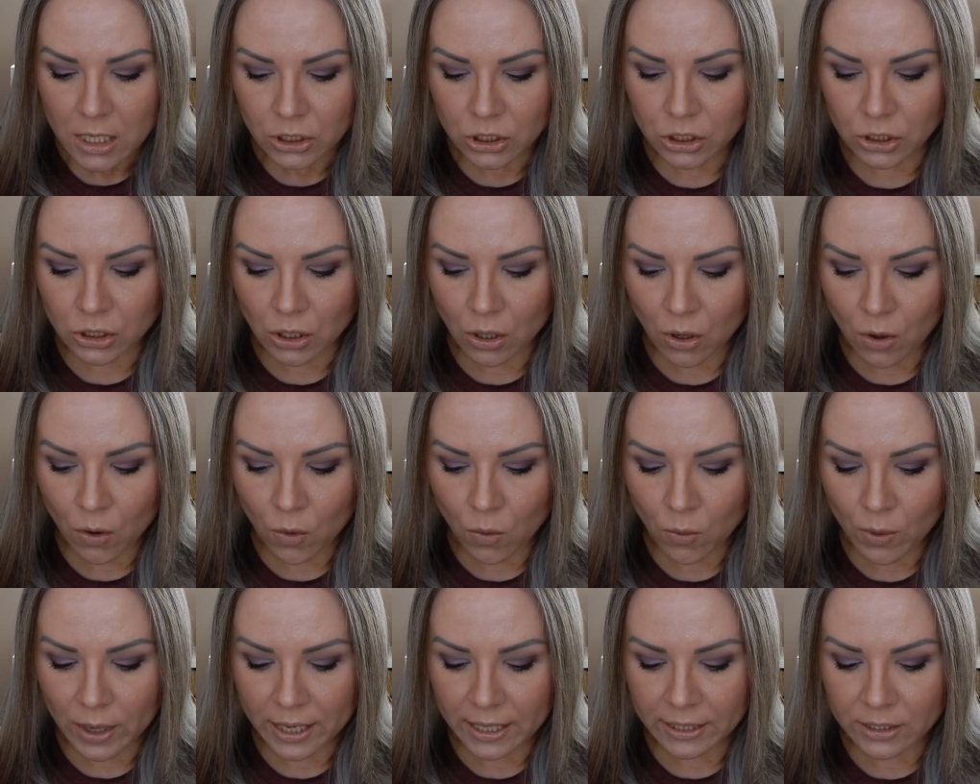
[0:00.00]

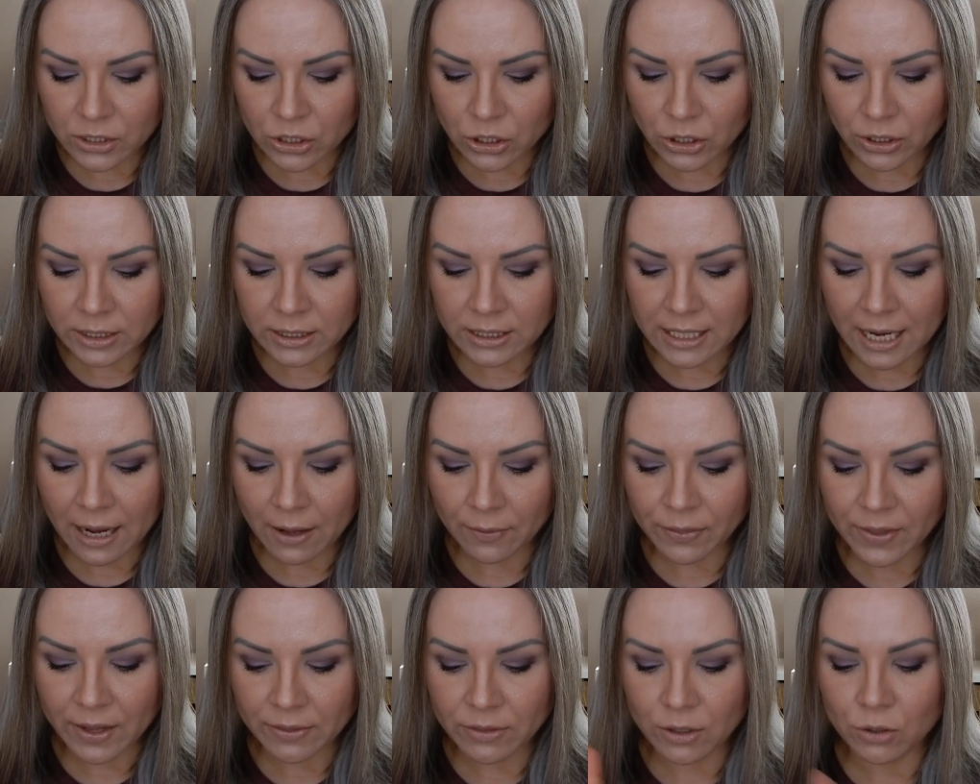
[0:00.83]
So it turns
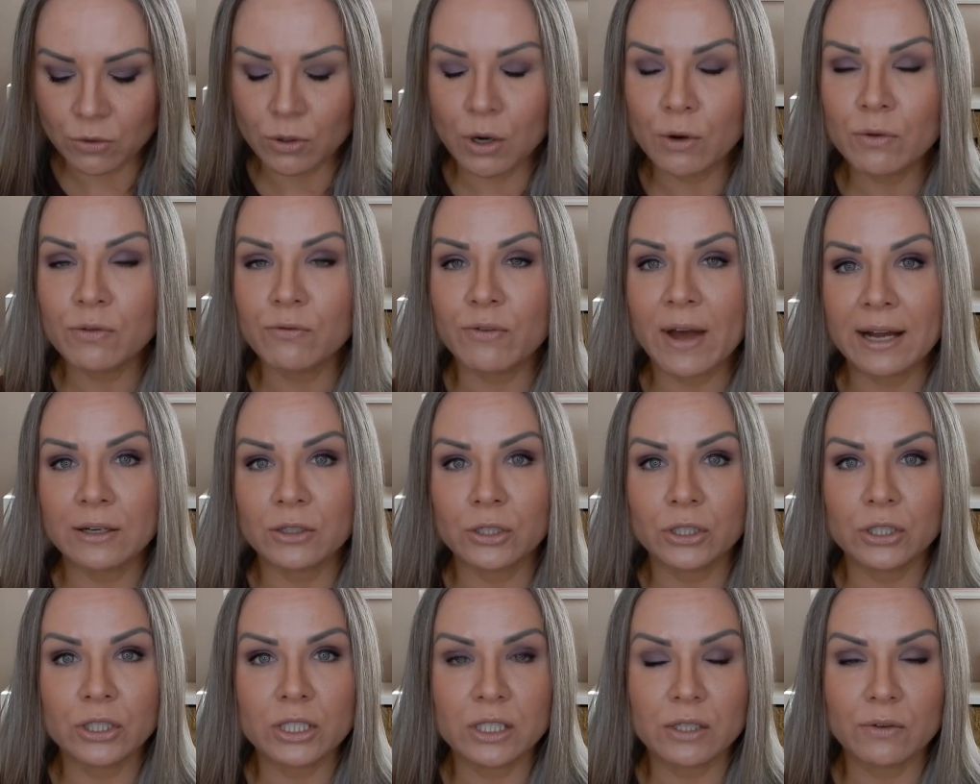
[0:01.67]
out that the growth
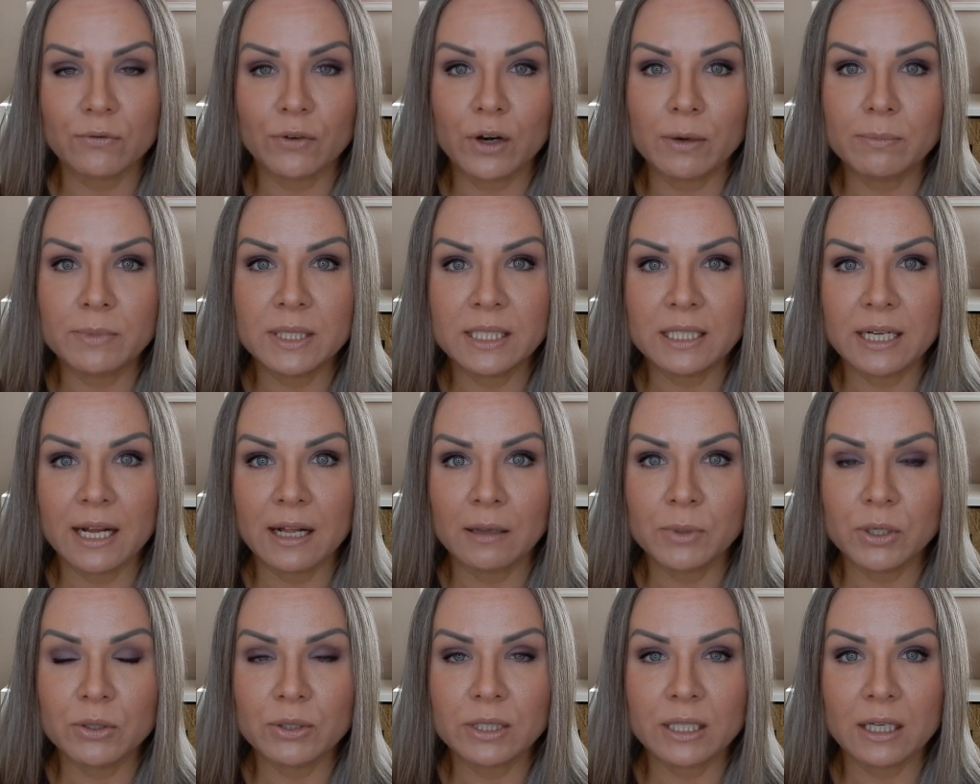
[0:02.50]
factors from
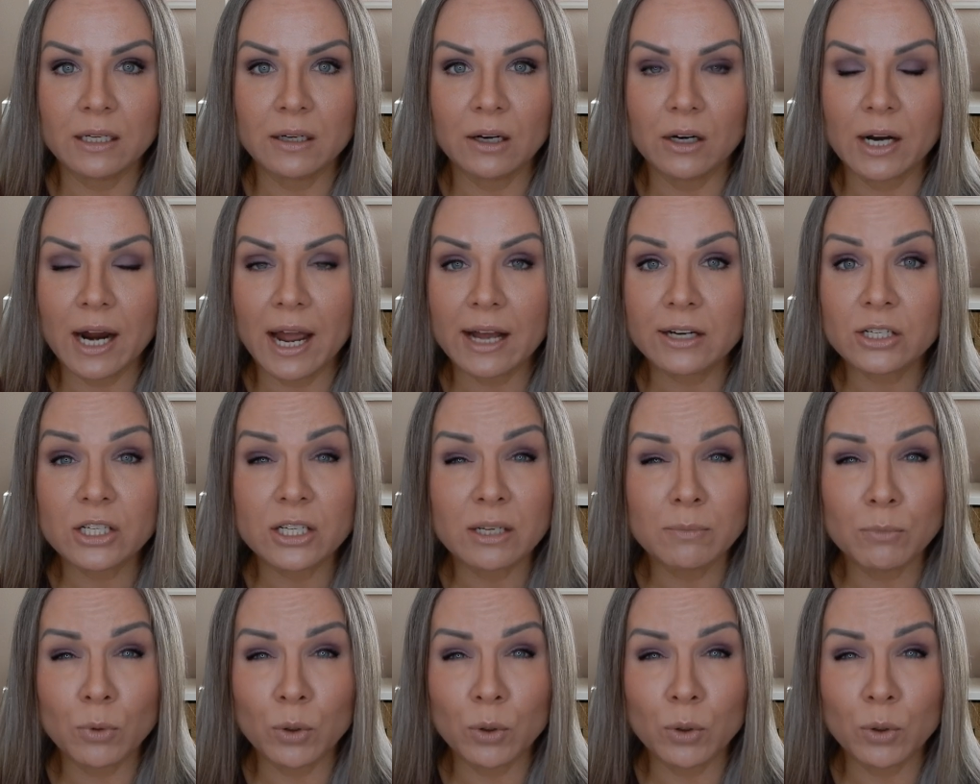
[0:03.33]
snail mucin are actually